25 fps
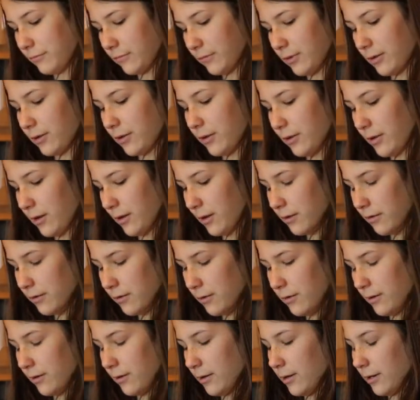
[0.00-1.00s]
Okay,
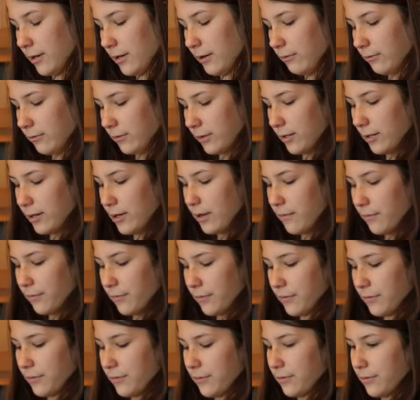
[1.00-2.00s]
lift it up
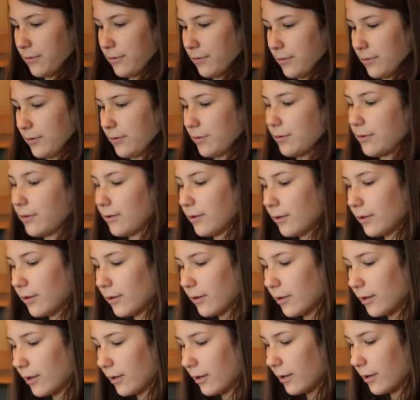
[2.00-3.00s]

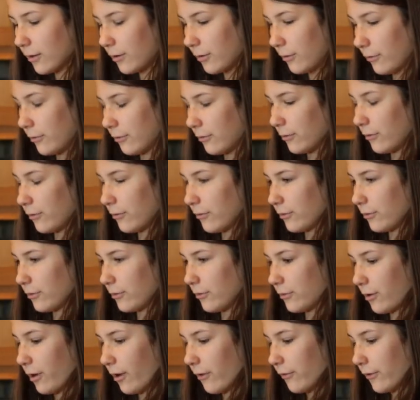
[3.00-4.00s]
and get all the
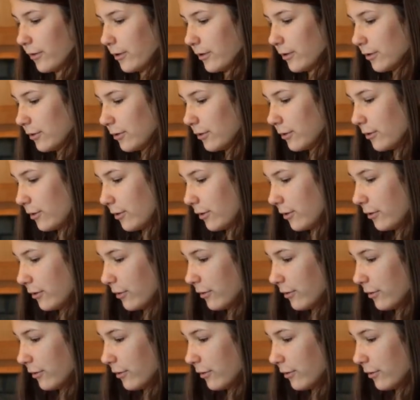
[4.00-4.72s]
dough off of this hook.